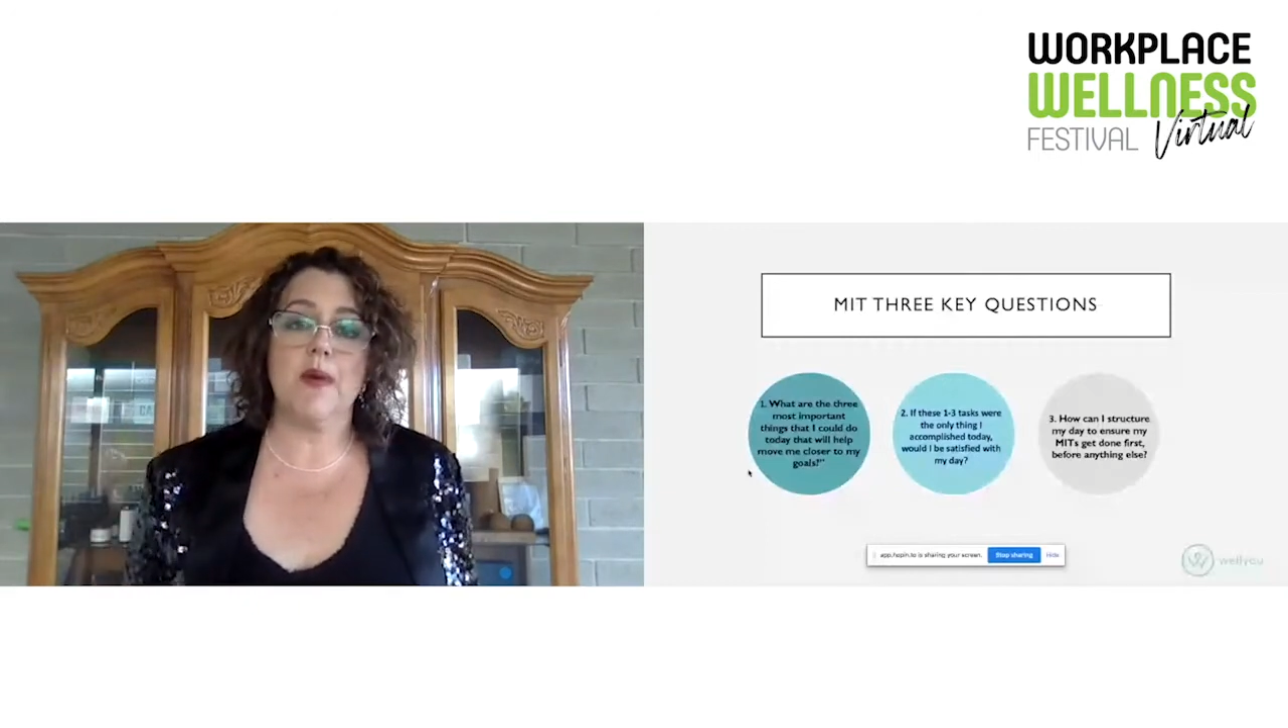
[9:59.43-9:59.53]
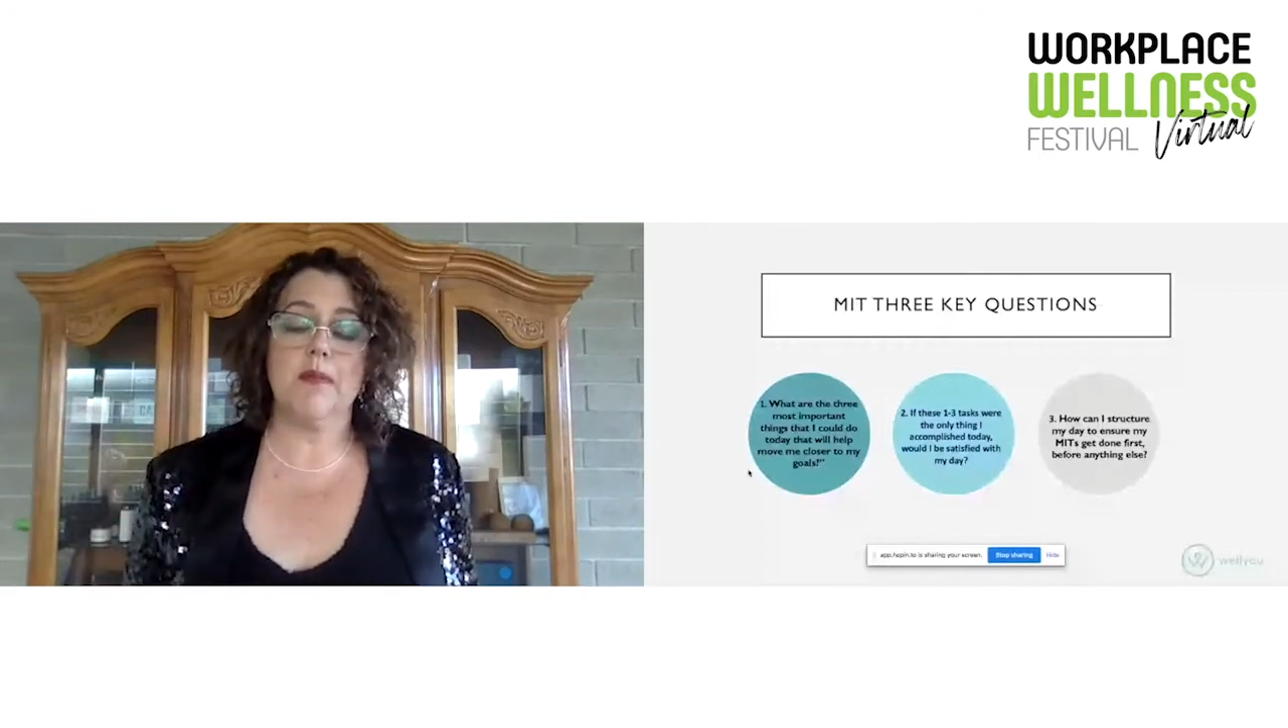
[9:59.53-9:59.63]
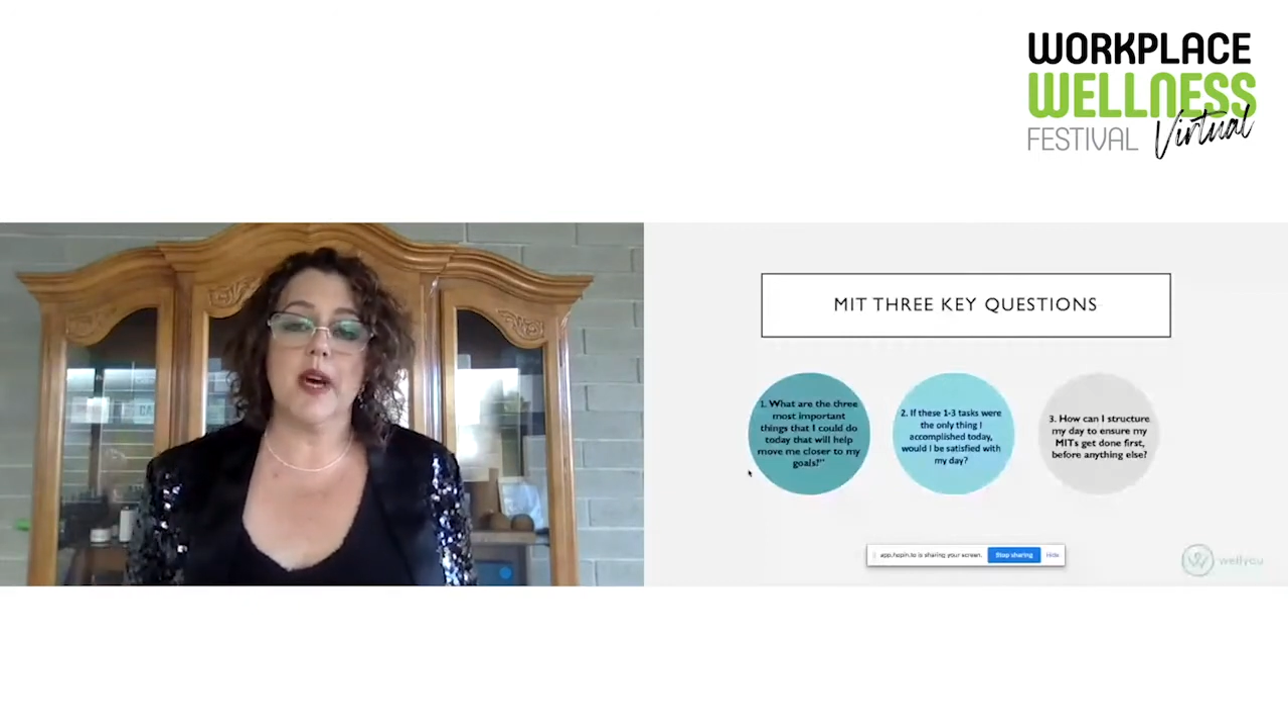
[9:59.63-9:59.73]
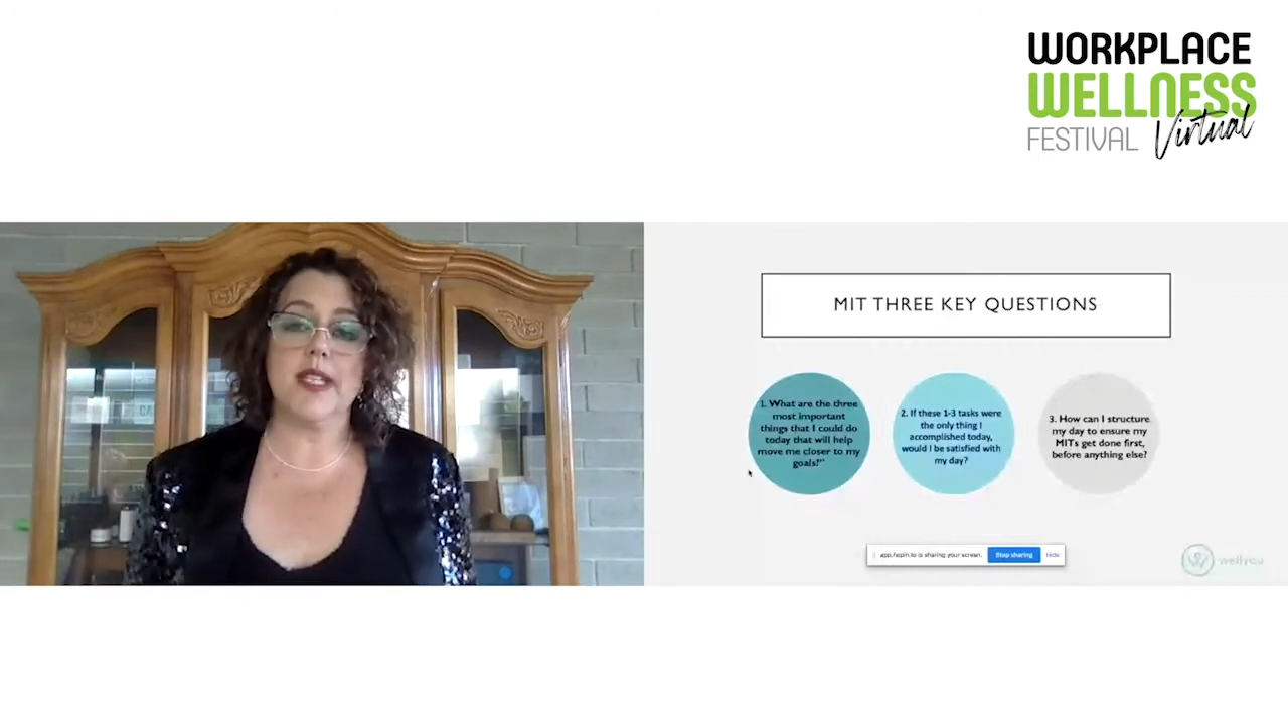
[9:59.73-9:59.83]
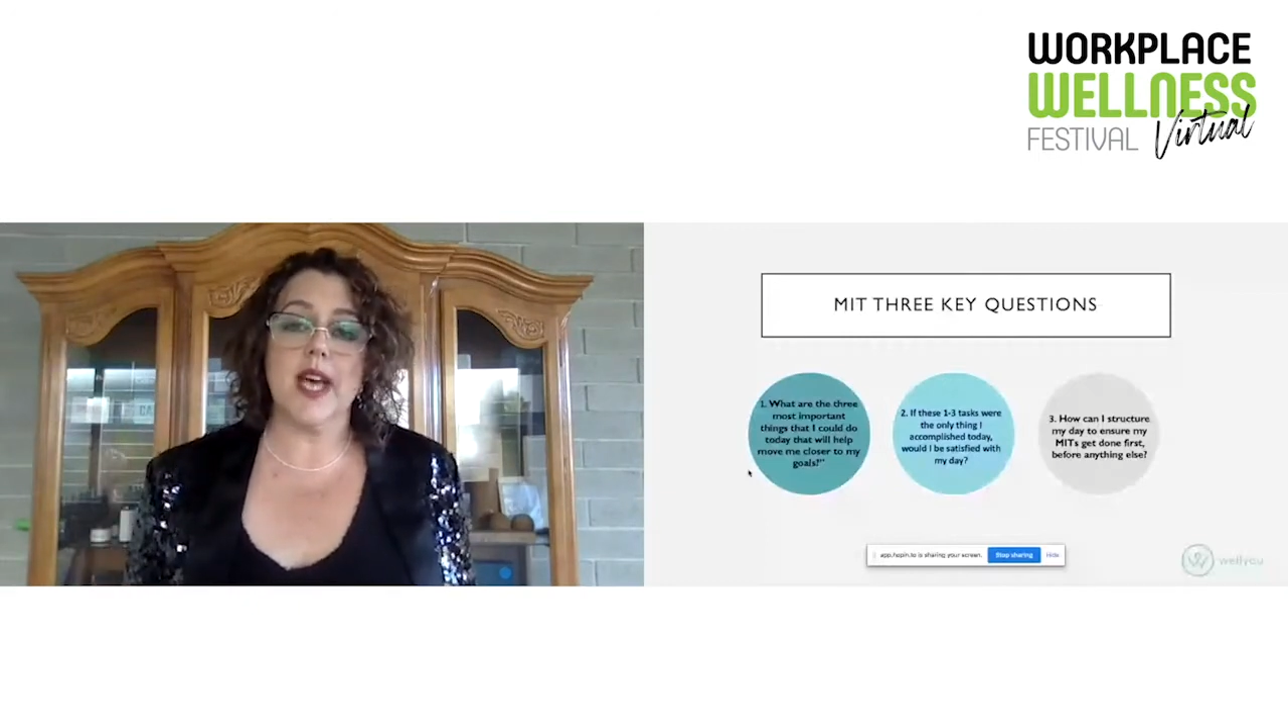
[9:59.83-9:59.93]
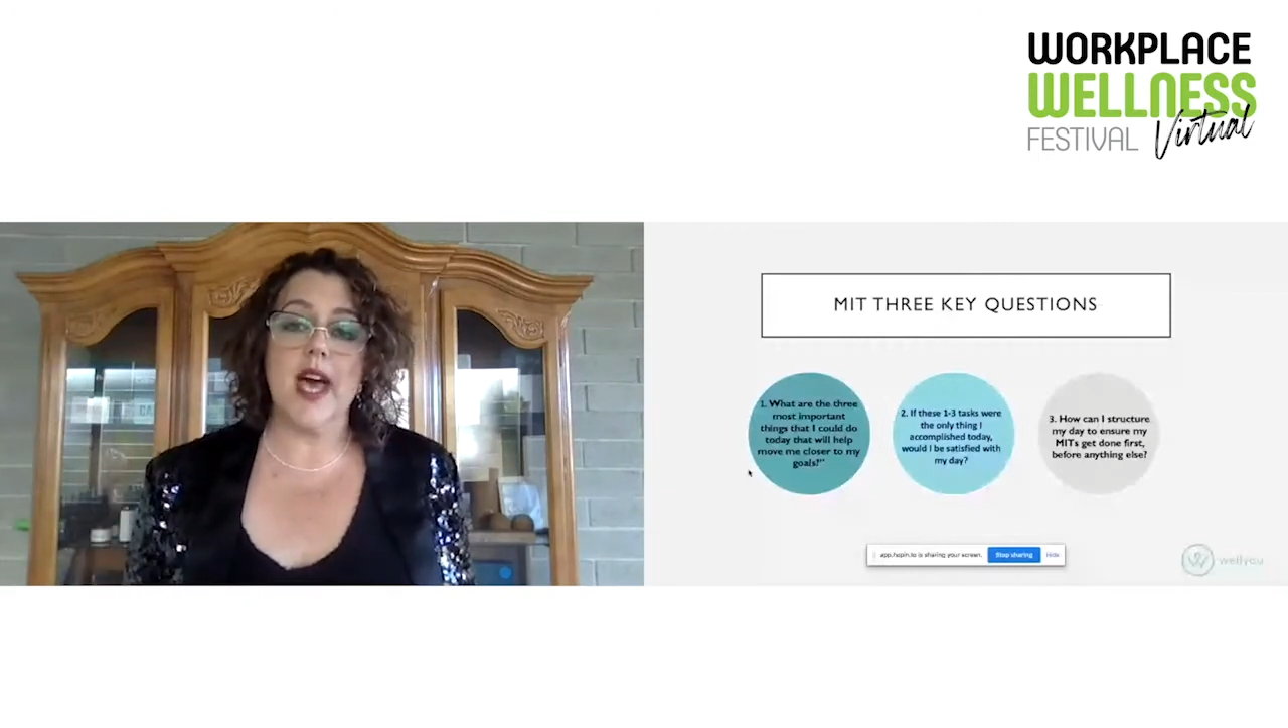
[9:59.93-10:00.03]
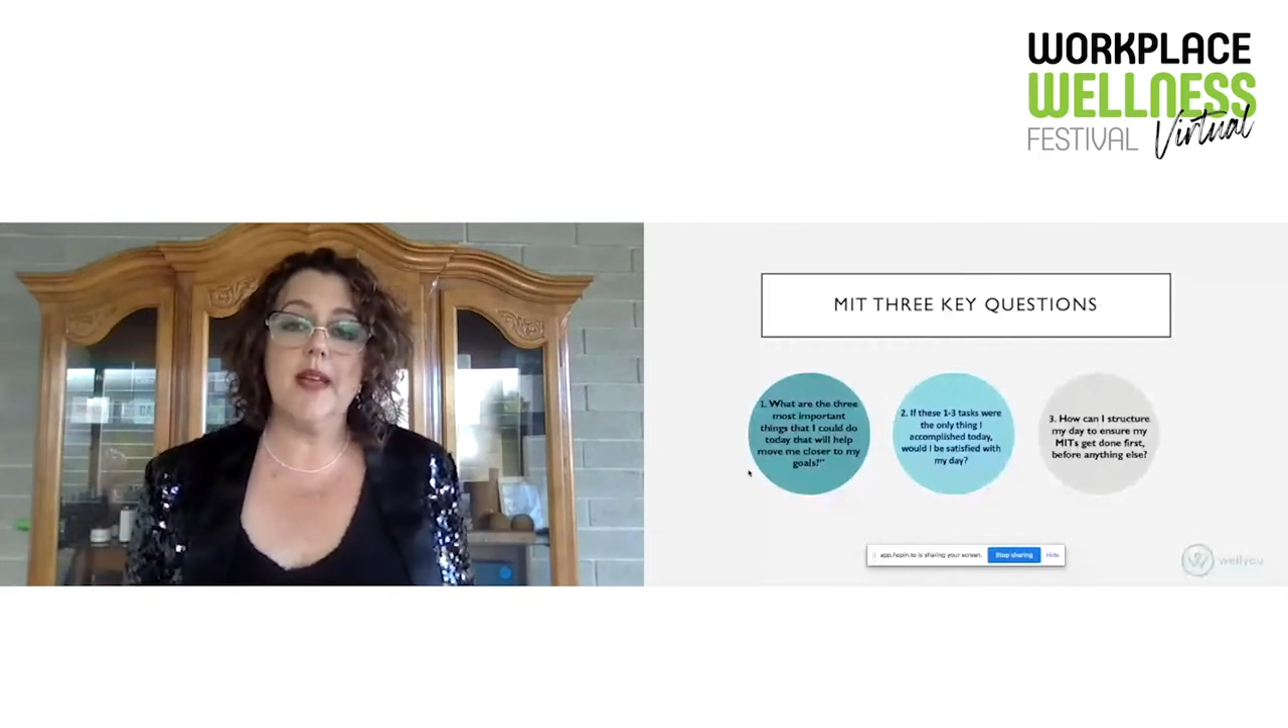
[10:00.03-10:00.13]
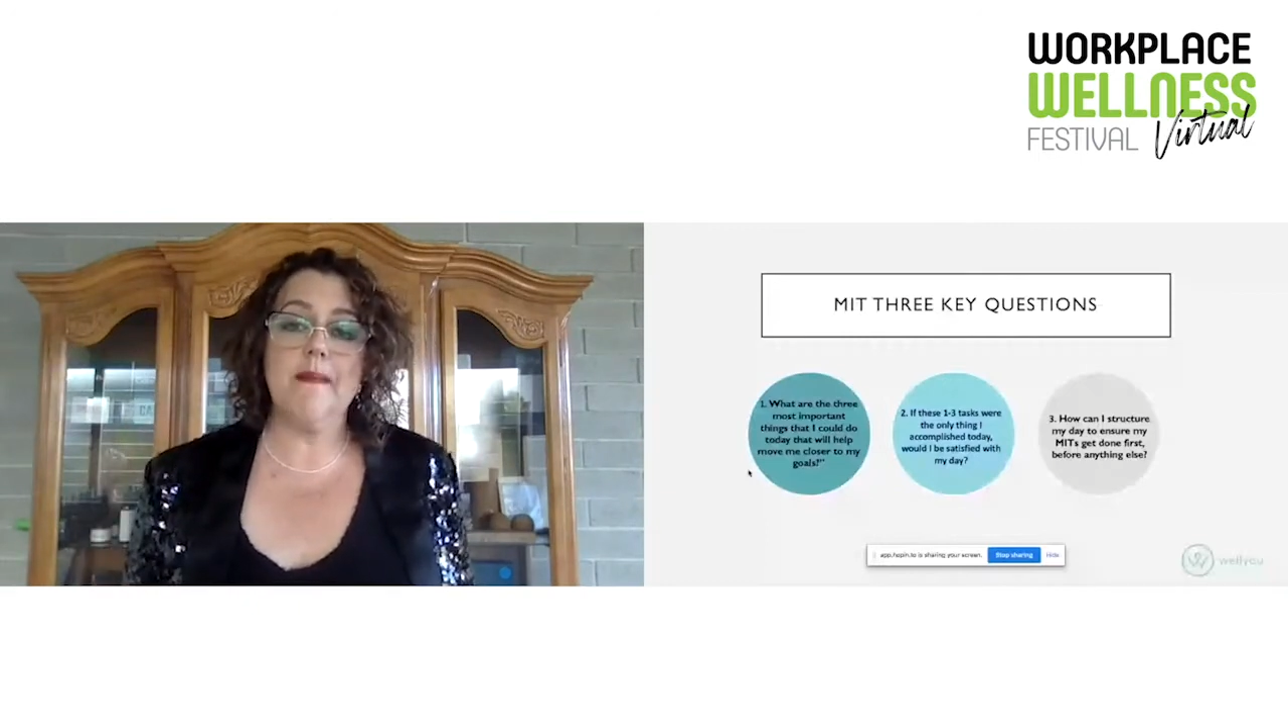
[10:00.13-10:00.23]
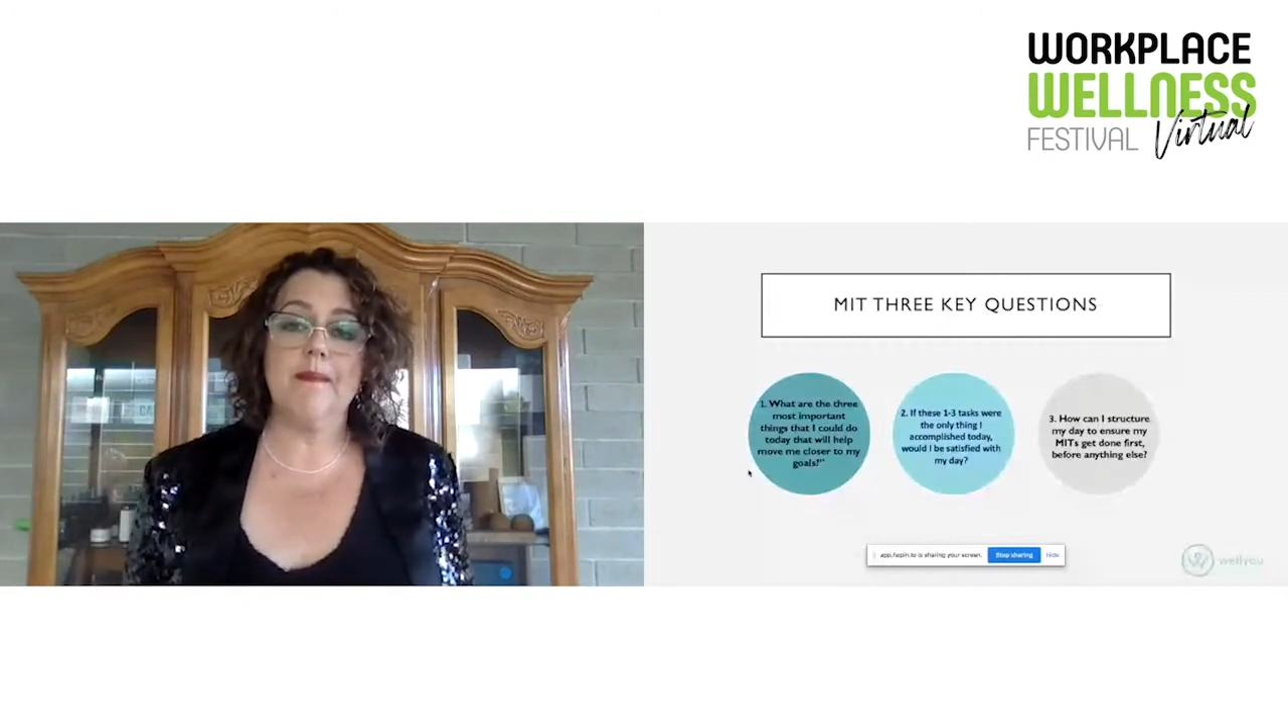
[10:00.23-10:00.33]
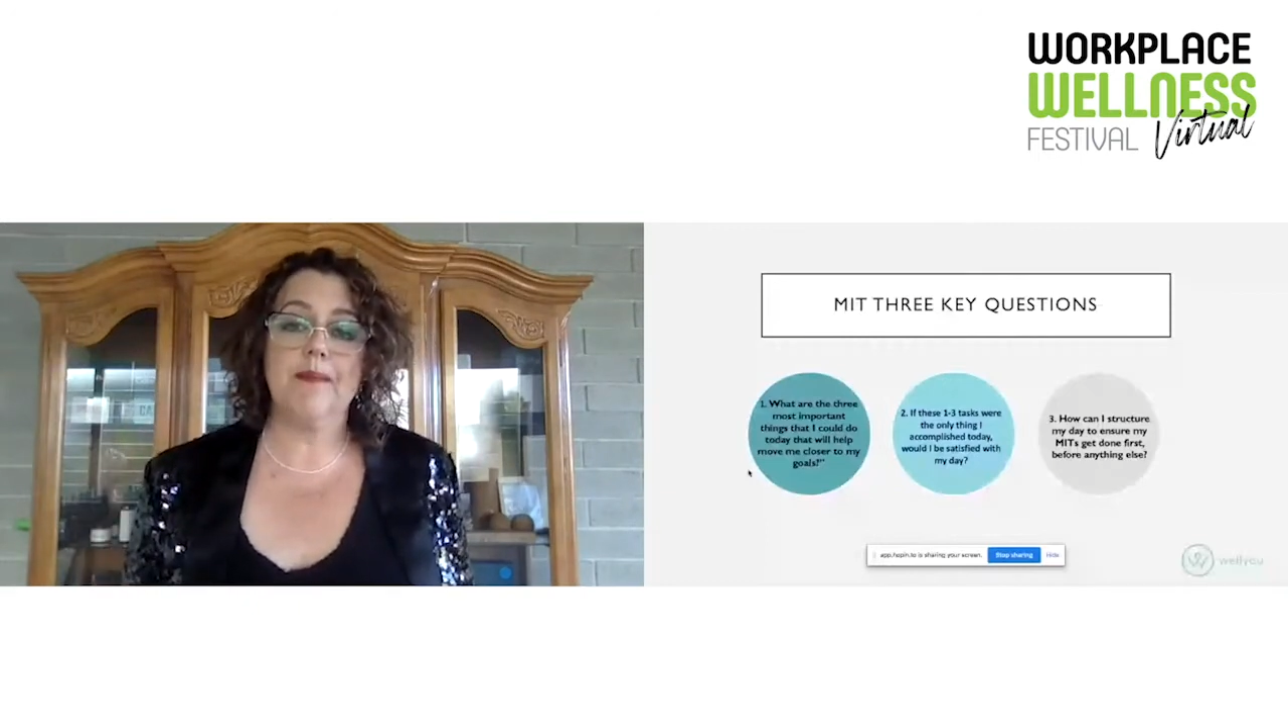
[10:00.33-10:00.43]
with my day?